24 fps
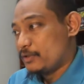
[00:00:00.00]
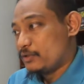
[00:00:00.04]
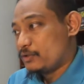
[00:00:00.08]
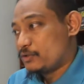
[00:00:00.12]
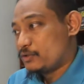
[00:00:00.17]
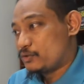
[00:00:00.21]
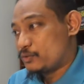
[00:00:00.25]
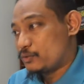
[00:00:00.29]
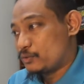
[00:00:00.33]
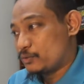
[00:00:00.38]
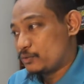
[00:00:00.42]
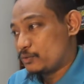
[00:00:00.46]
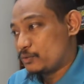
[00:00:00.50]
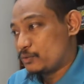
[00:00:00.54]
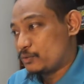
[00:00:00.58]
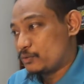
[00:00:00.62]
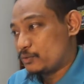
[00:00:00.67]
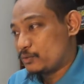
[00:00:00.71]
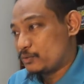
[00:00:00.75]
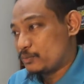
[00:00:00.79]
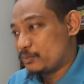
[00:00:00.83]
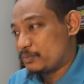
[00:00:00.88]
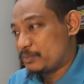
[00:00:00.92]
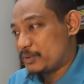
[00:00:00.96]

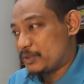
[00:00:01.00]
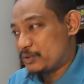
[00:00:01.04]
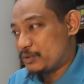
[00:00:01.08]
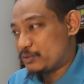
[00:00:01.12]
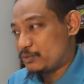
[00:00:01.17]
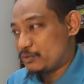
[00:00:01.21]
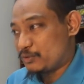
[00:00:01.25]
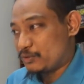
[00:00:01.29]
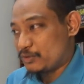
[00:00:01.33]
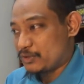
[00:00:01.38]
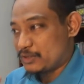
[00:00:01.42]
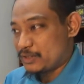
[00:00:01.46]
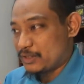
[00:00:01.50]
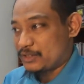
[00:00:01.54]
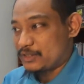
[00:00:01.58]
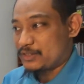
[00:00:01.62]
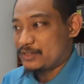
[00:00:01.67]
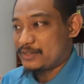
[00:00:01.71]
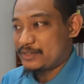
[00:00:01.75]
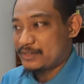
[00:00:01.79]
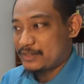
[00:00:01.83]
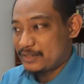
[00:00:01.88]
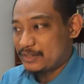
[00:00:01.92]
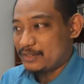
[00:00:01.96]
So please do not
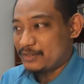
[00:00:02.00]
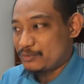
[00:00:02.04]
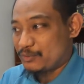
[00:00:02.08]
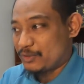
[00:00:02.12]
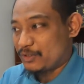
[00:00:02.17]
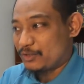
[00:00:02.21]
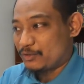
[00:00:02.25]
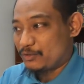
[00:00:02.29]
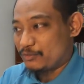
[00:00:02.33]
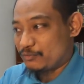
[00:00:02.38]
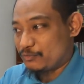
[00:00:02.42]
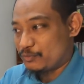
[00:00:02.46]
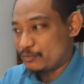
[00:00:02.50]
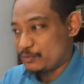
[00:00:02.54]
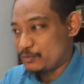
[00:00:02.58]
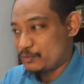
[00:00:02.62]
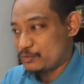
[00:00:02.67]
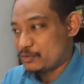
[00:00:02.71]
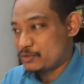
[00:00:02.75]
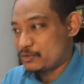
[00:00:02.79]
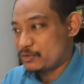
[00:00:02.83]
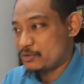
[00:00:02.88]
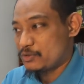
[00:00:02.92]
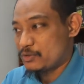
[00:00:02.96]
just say you are
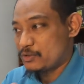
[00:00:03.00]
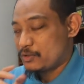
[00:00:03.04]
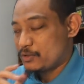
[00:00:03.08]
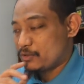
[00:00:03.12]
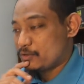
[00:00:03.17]
confused.